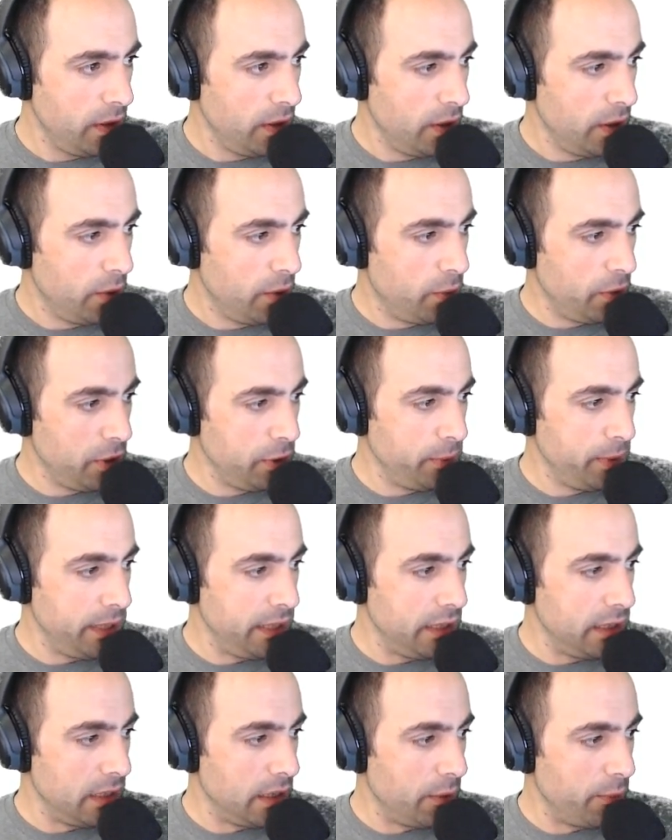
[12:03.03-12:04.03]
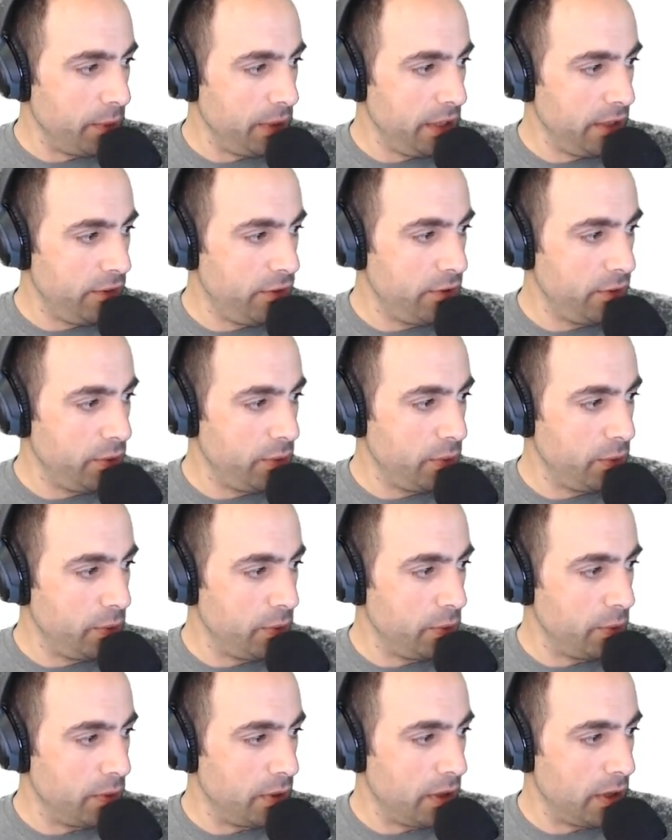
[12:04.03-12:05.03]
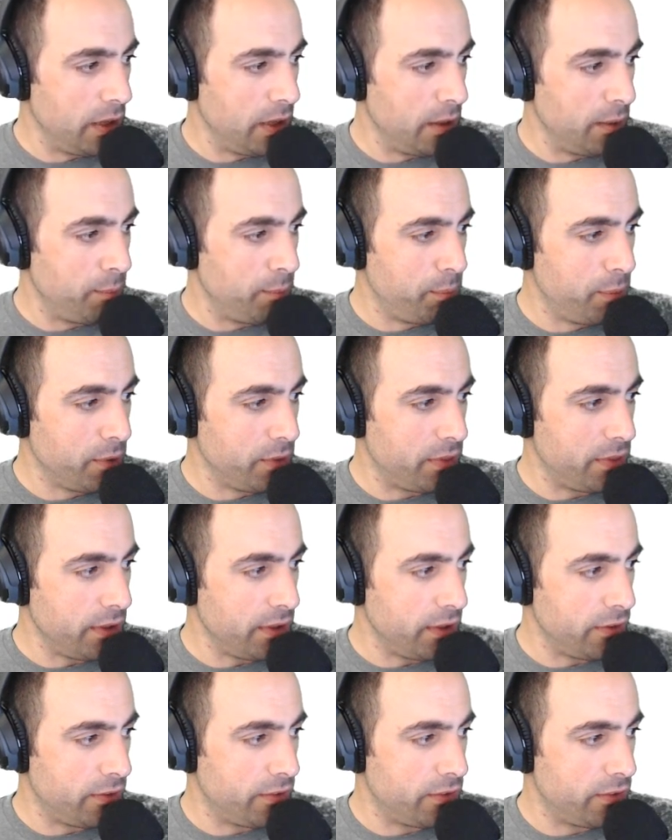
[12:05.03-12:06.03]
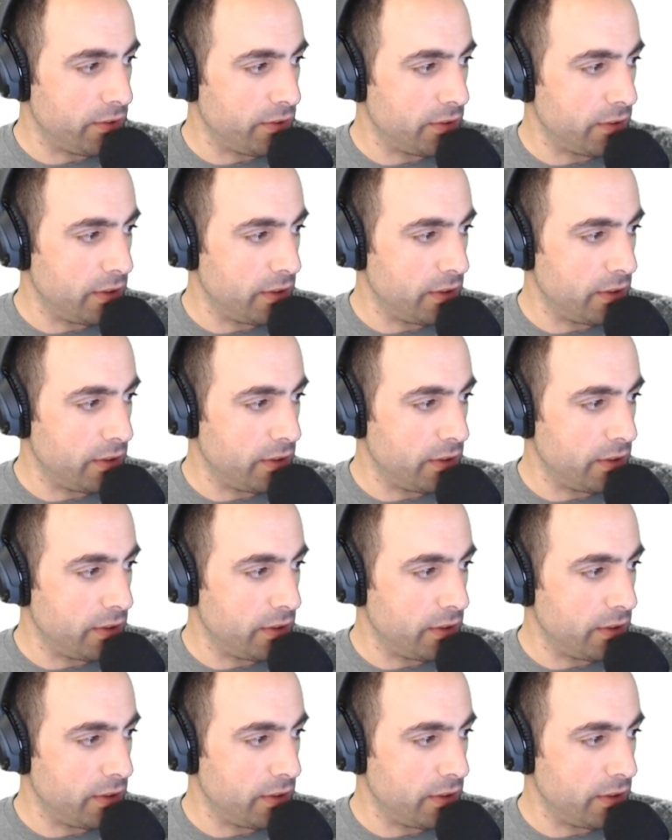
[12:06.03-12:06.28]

what do we need now? We need to put this